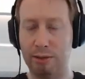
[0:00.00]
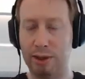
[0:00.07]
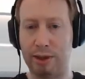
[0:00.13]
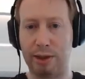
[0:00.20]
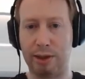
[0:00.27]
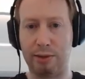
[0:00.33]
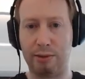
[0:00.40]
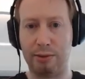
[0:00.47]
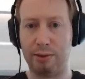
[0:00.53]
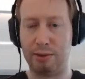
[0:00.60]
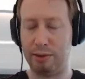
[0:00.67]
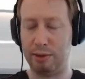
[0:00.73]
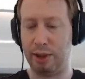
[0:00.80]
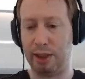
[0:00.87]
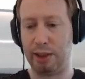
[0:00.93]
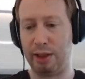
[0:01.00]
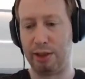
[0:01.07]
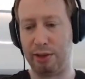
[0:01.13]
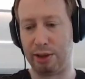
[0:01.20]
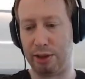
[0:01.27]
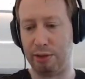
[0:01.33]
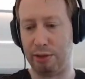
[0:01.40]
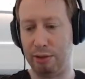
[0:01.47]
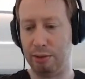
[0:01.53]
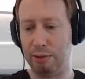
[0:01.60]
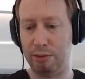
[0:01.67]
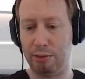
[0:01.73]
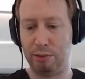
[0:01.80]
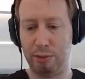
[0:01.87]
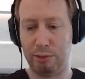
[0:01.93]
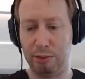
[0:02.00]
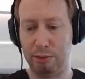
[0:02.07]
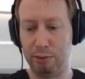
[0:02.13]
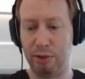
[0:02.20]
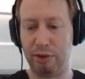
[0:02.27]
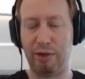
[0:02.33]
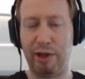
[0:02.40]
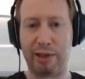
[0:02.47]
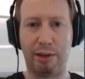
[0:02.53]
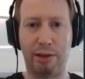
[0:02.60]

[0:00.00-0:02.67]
The idea is to reflect